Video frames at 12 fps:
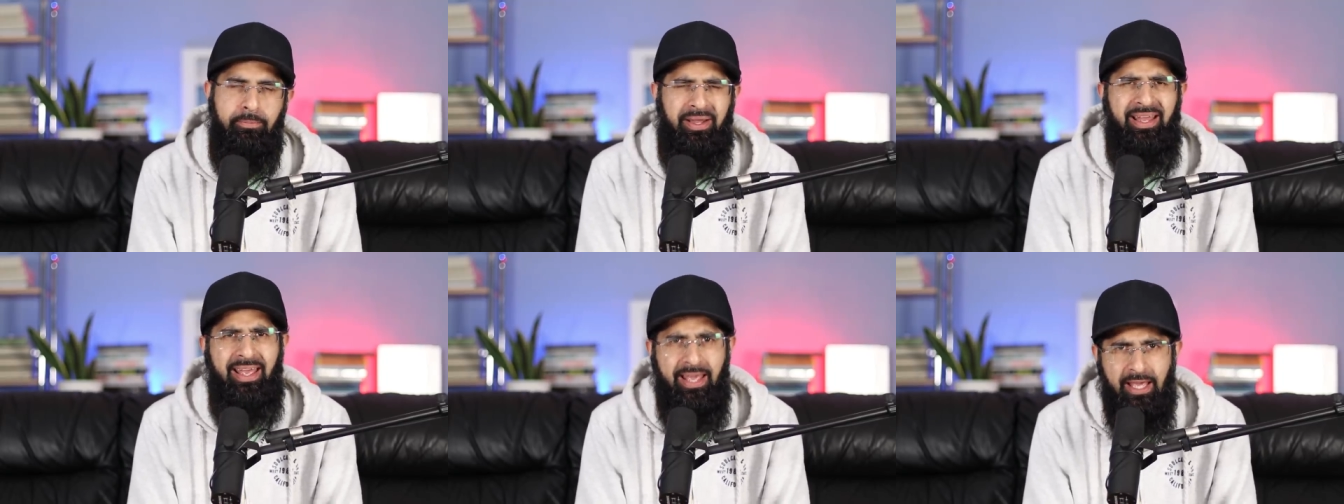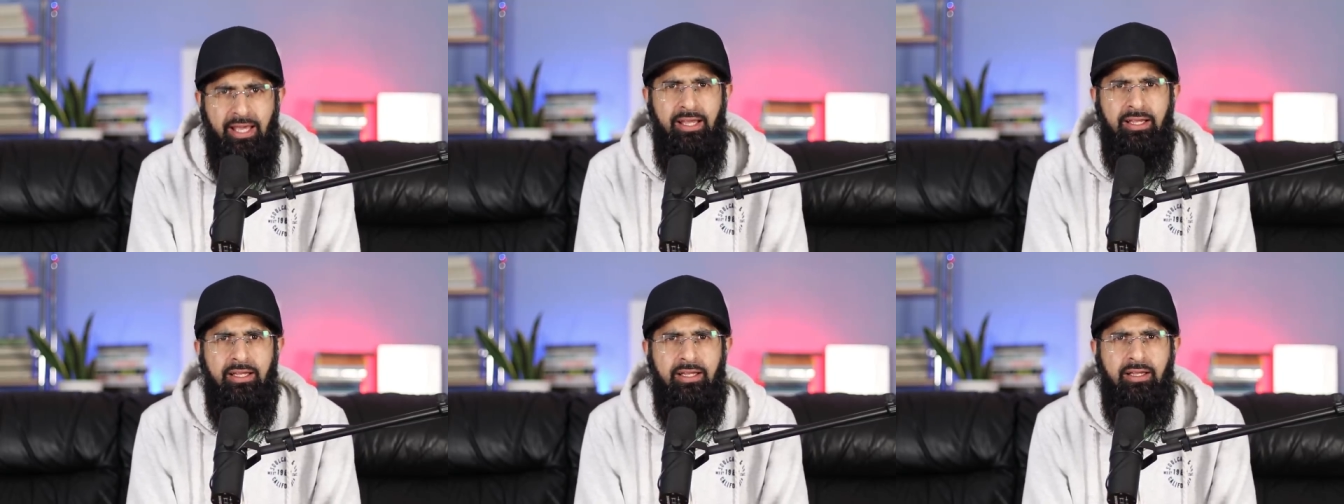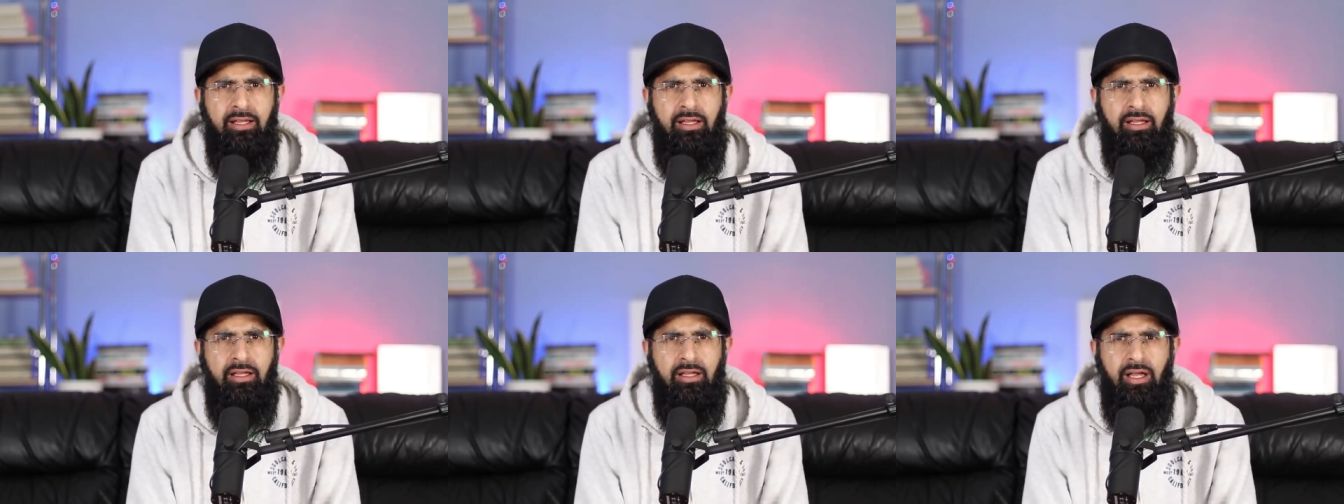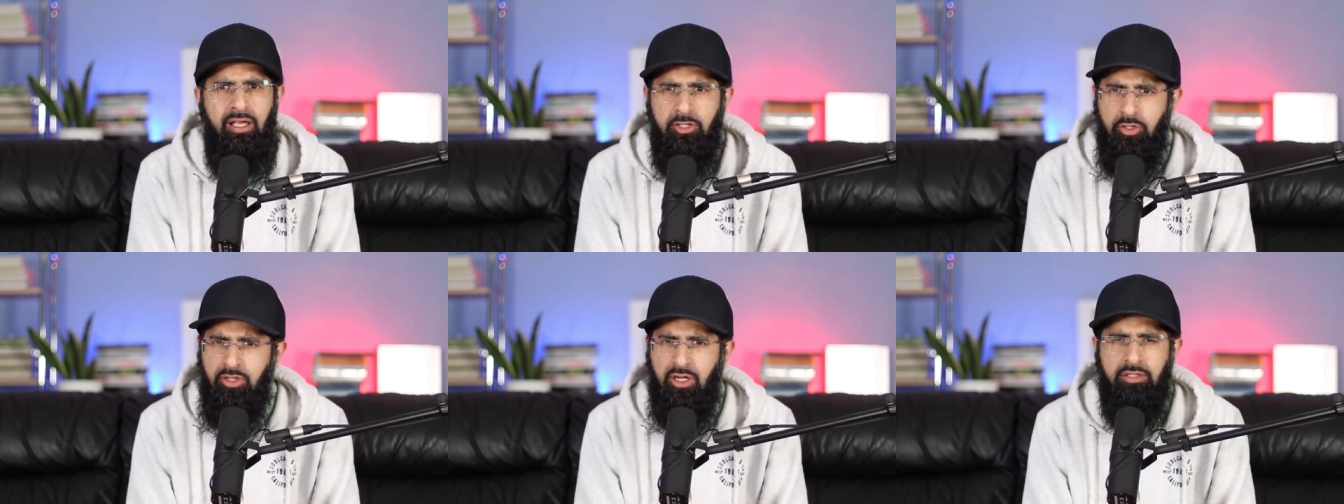But here,
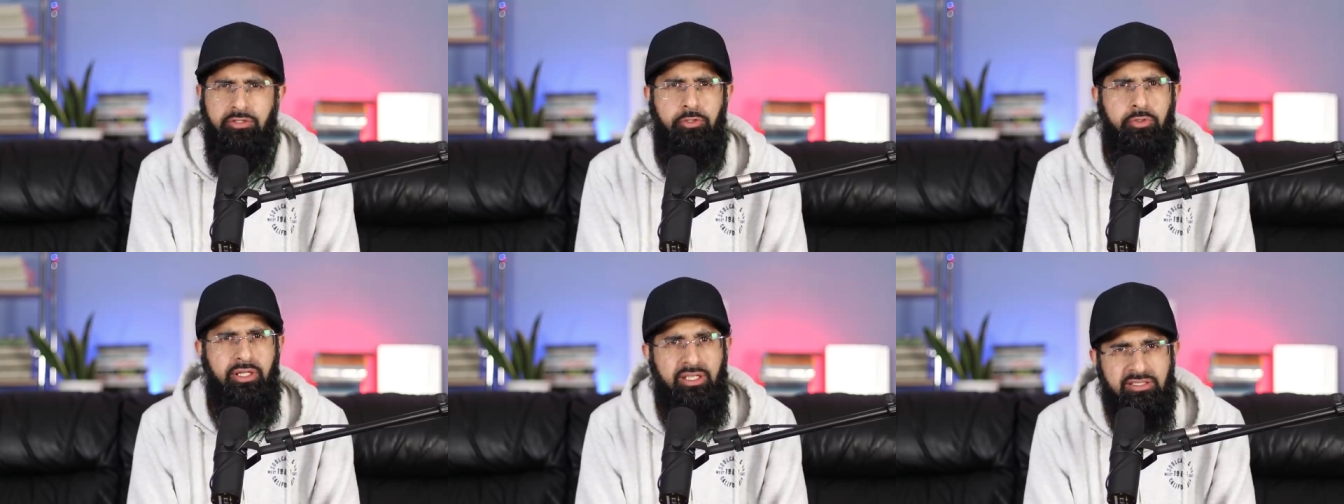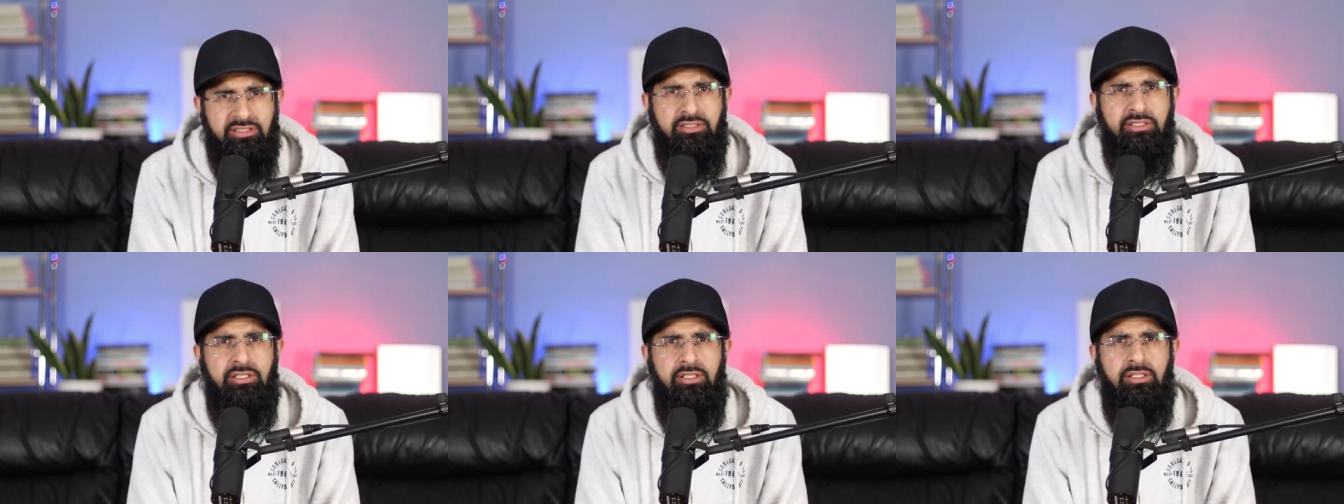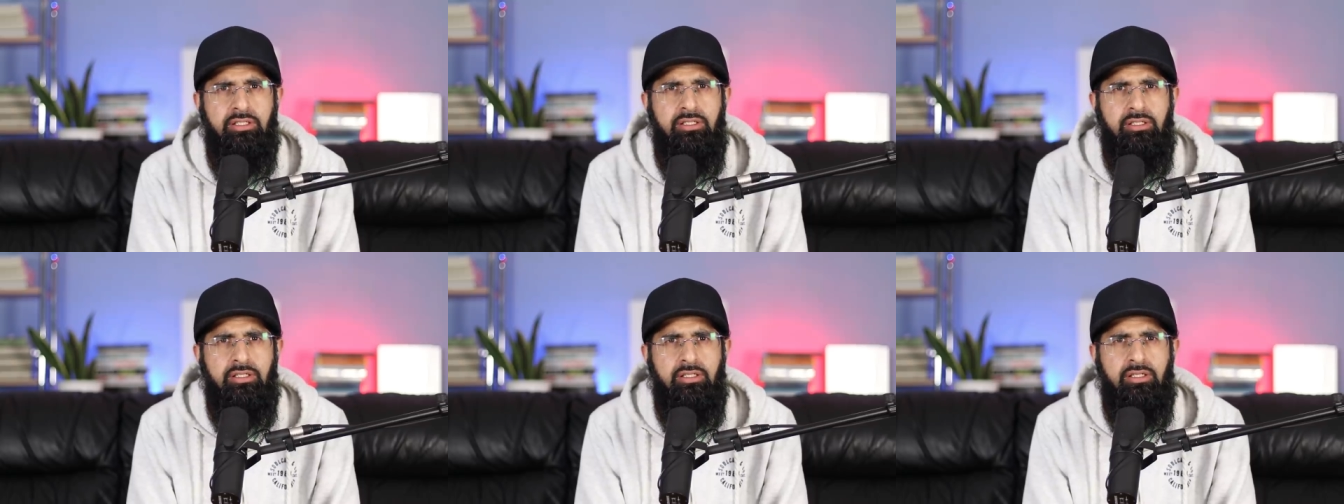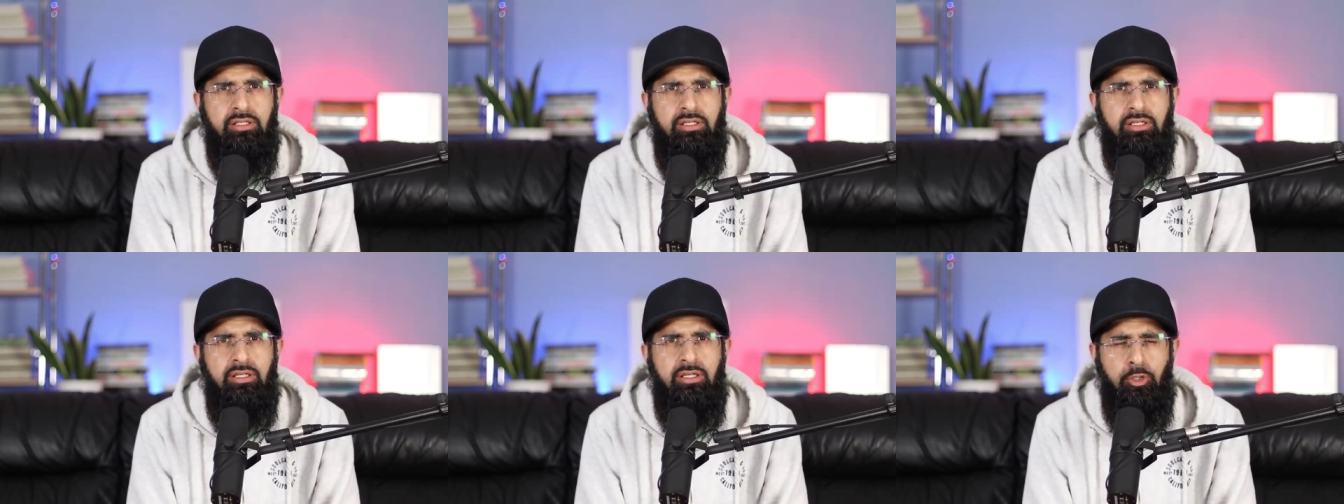you gonna undo this?
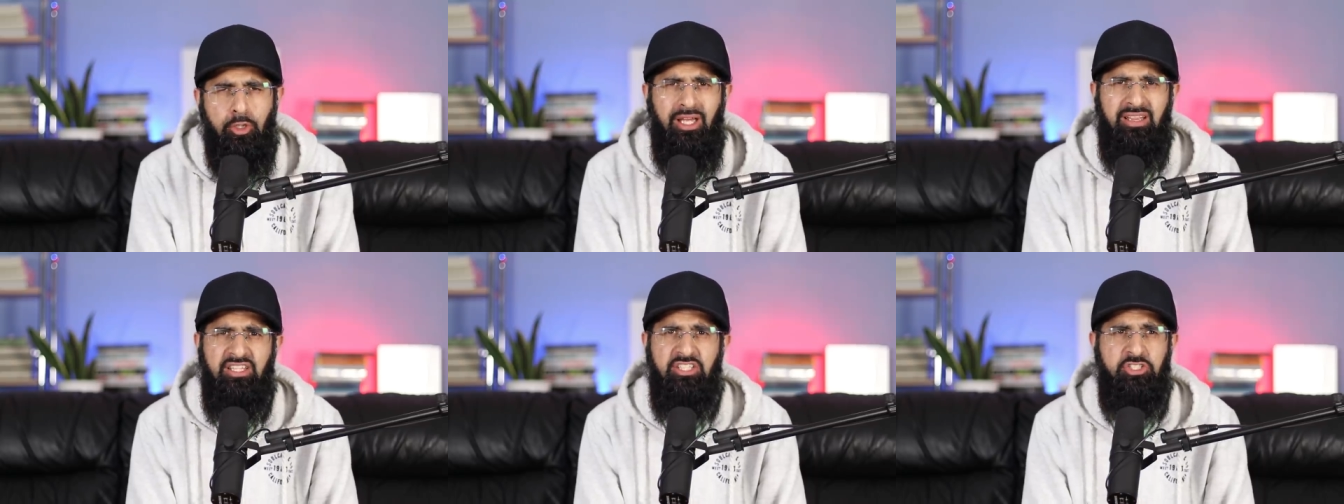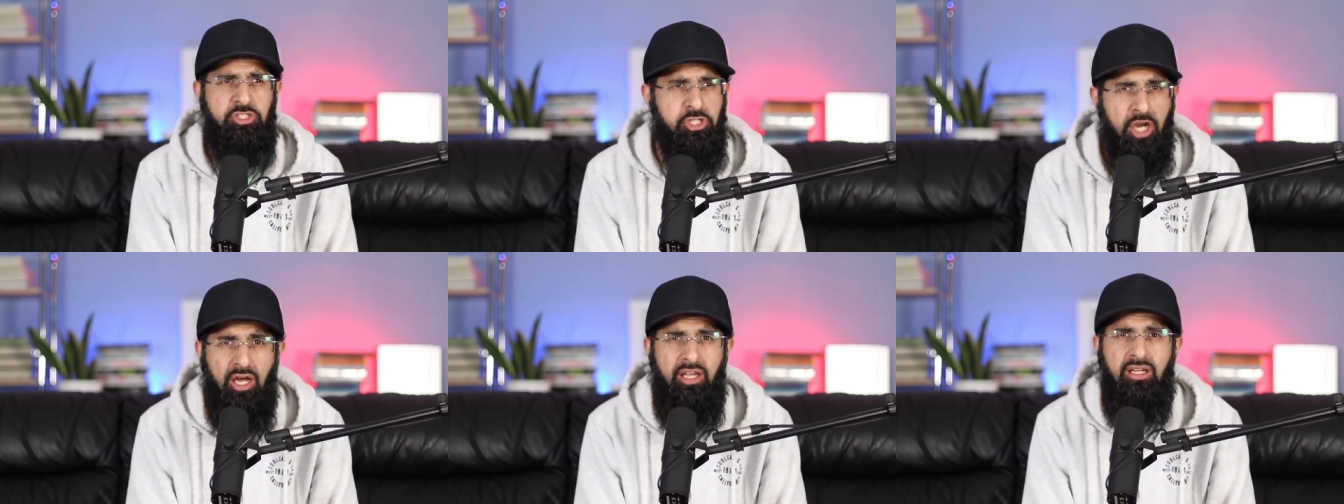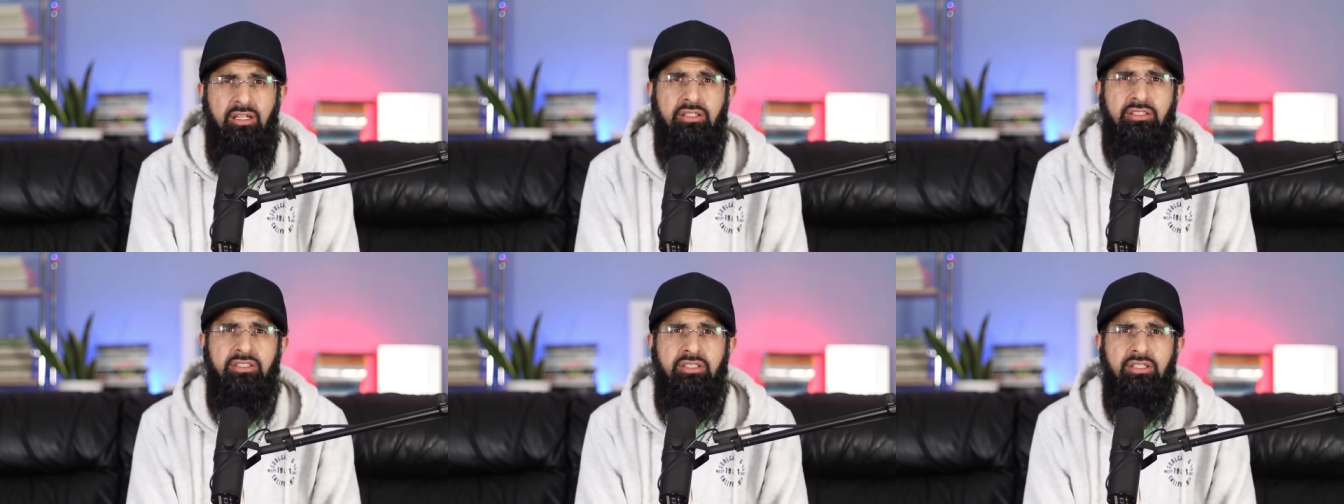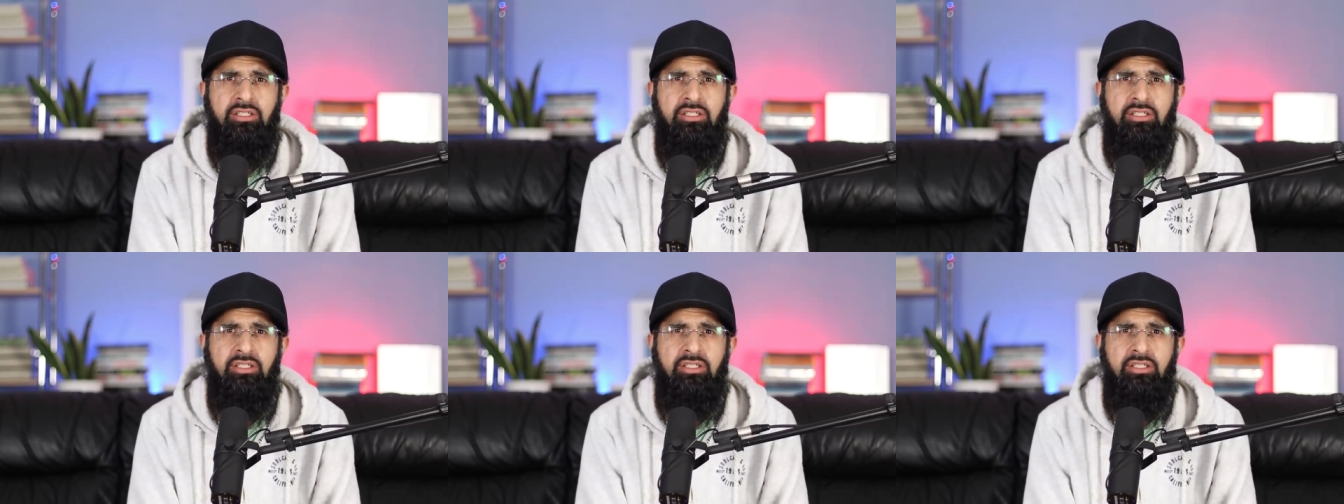Look at this child!